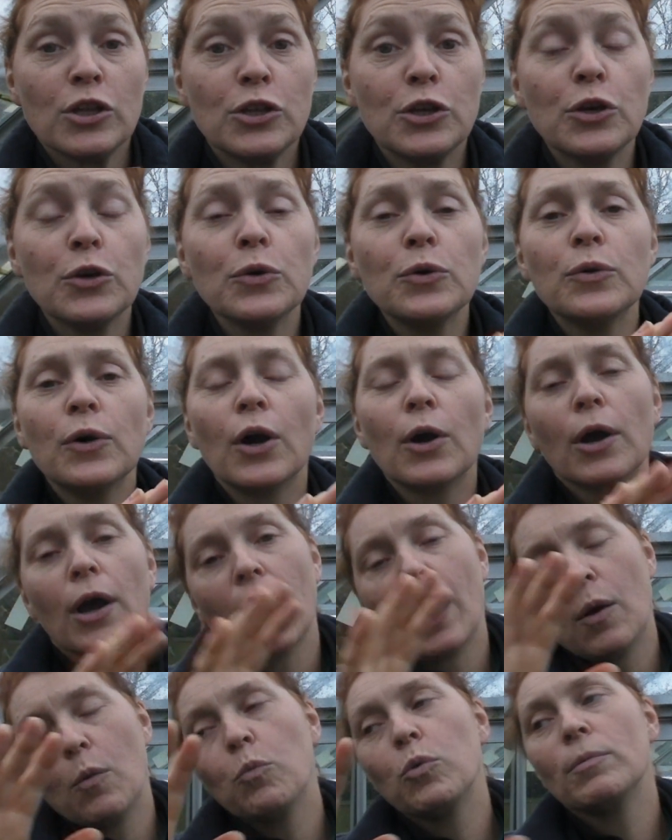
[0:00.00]
You
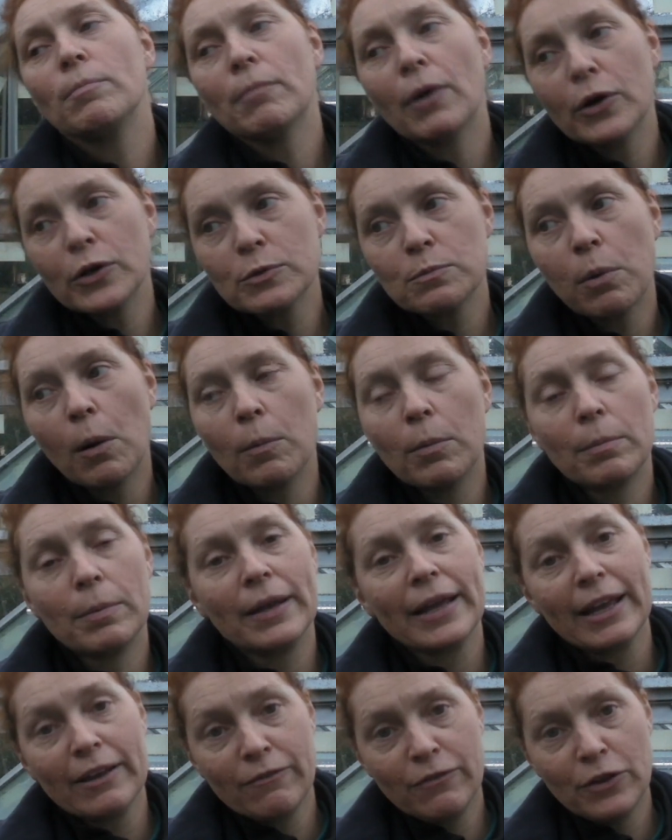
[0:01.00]
would most
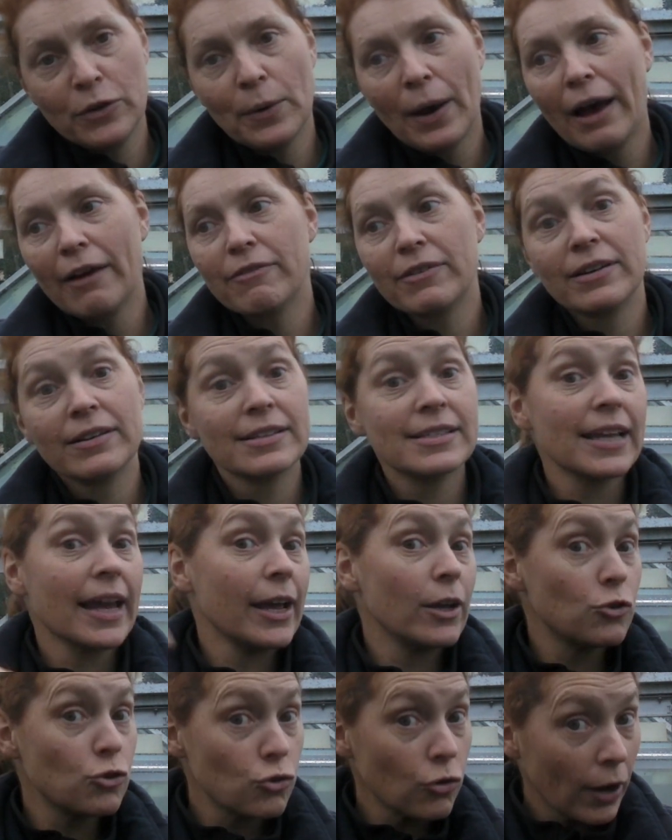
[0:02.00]
probably, if you have
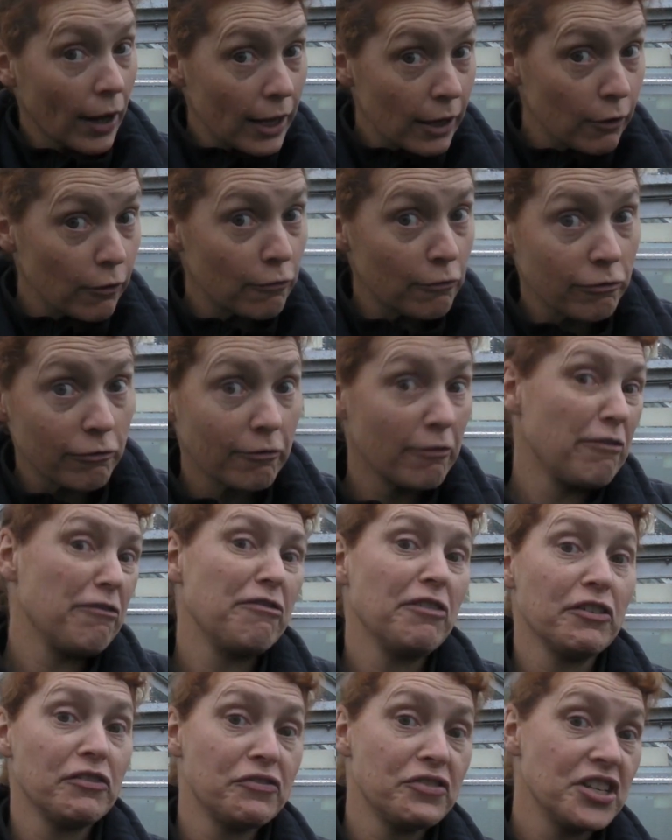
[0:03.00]
say a tray of
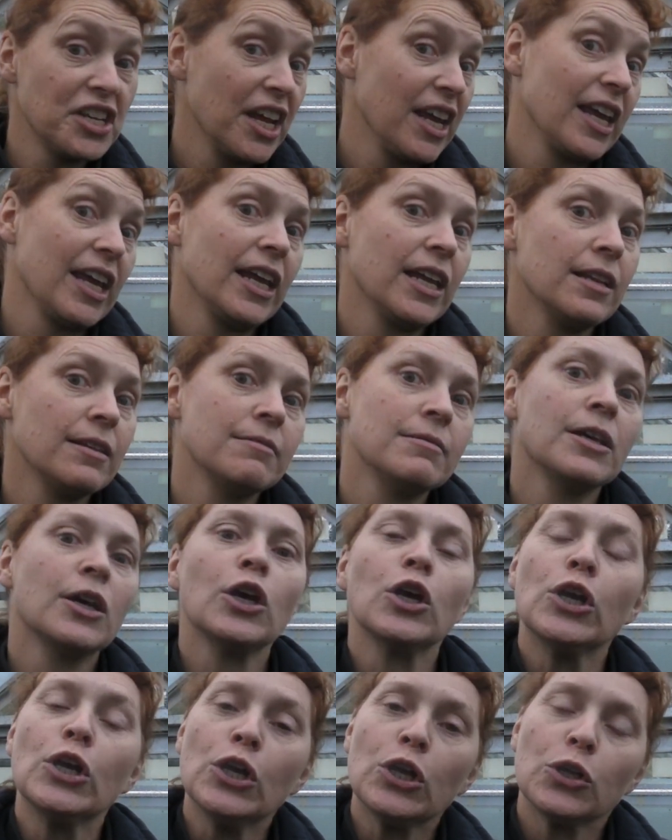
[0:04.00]
15,
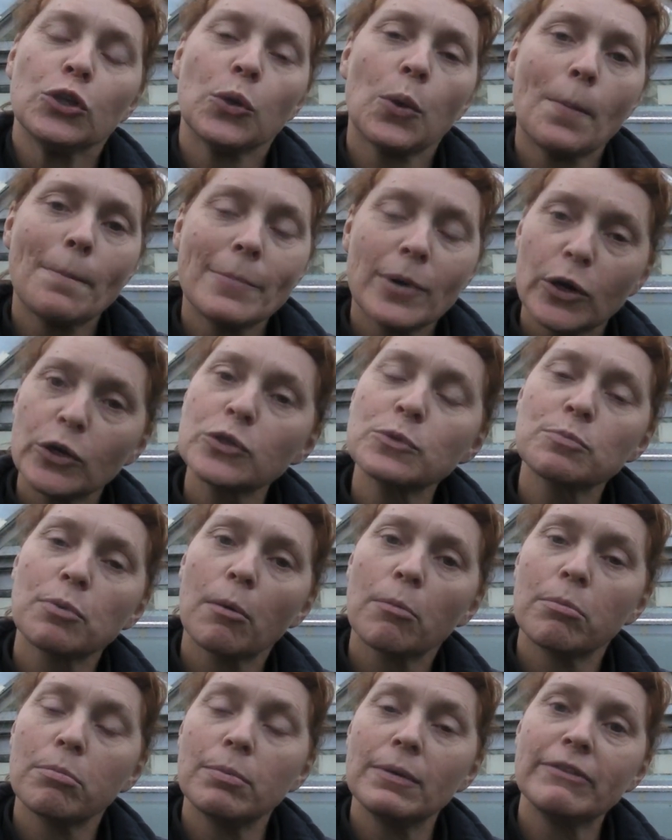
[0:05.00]
you'll
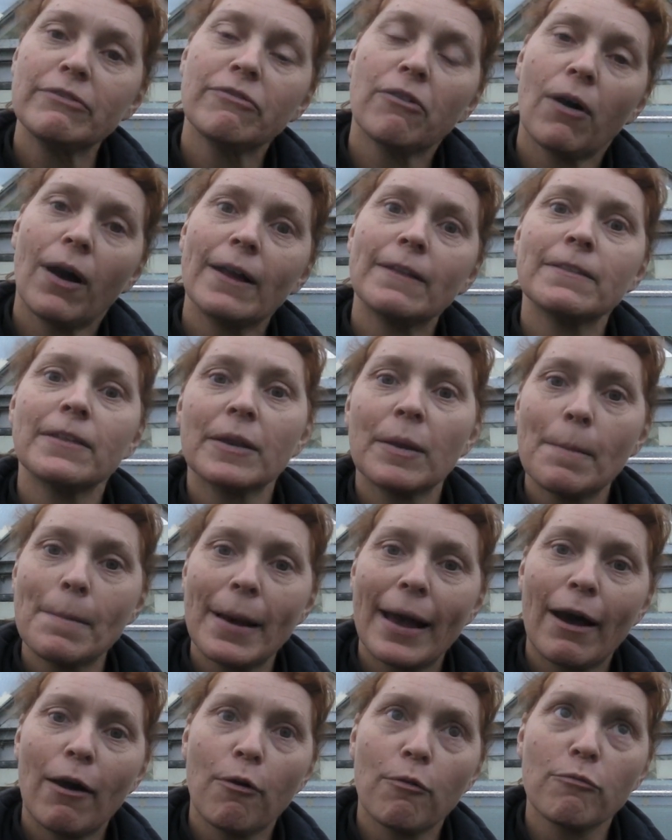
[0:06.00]
most probably find that
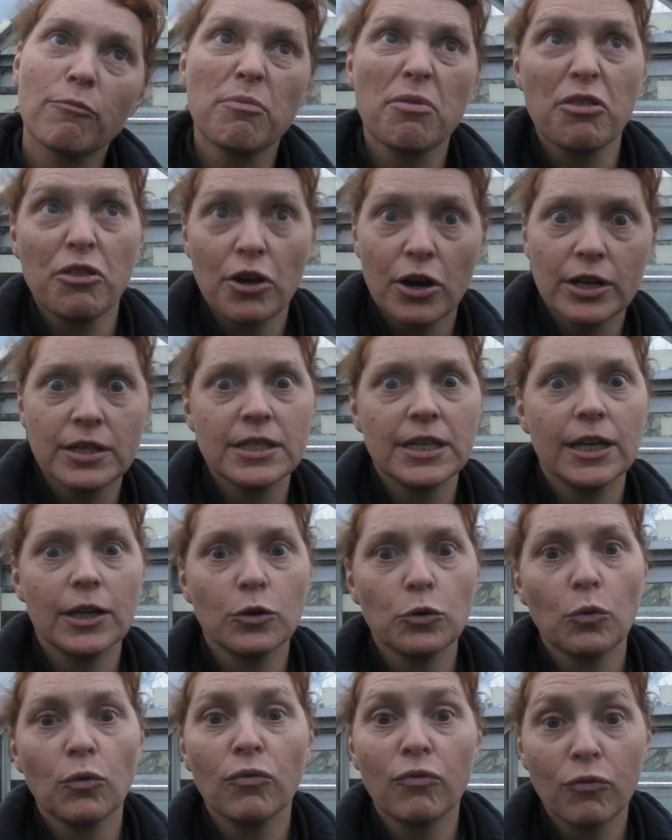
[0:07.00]
about
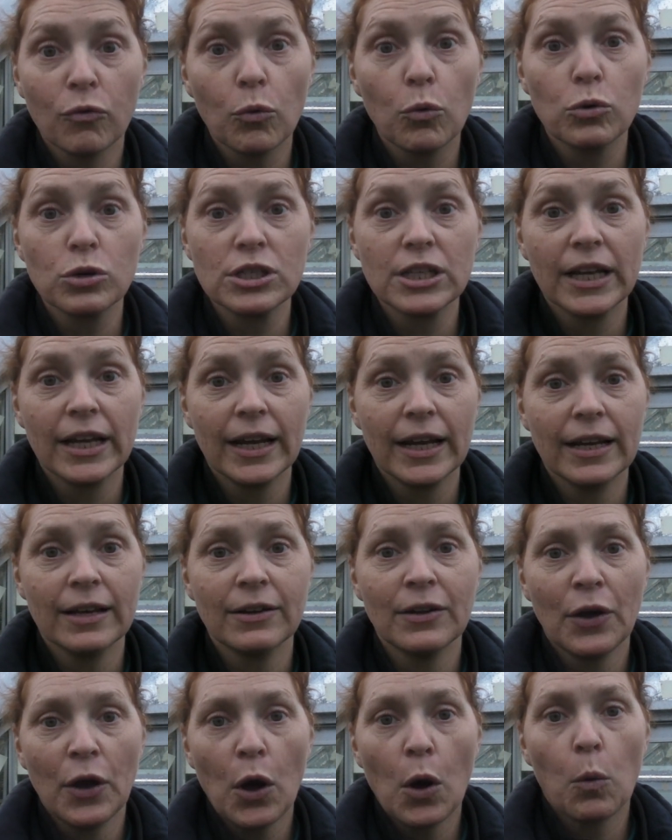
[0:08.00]
13 or
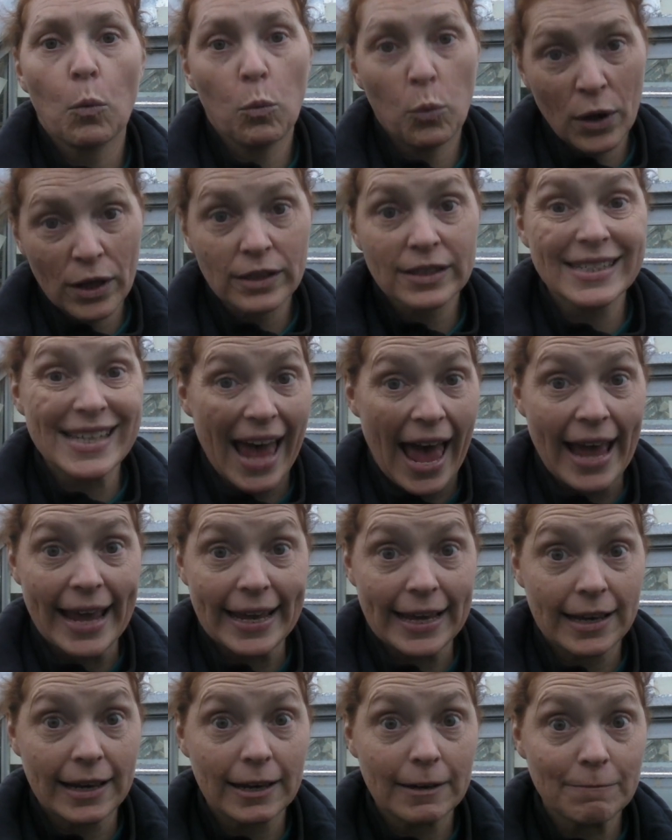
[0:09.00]
14 will
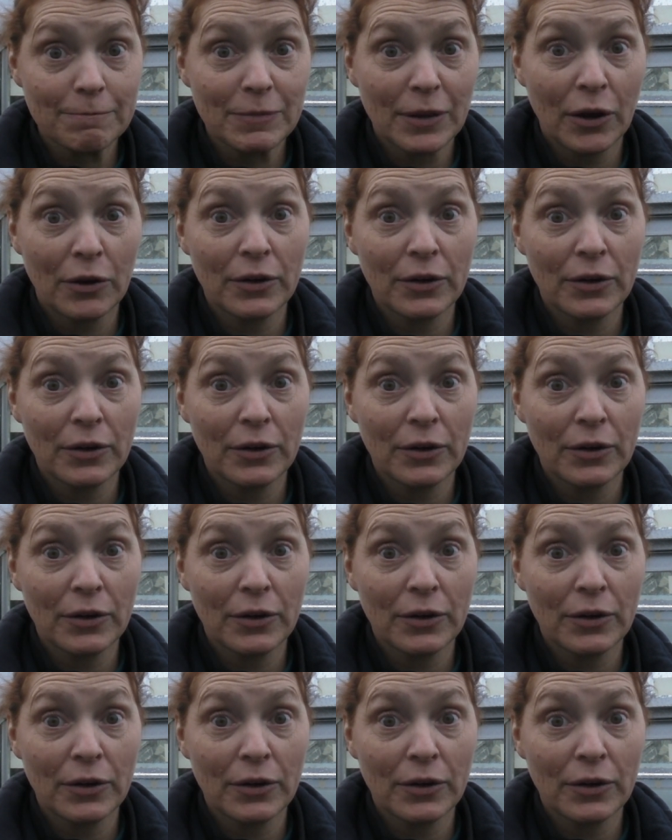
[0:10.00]
take.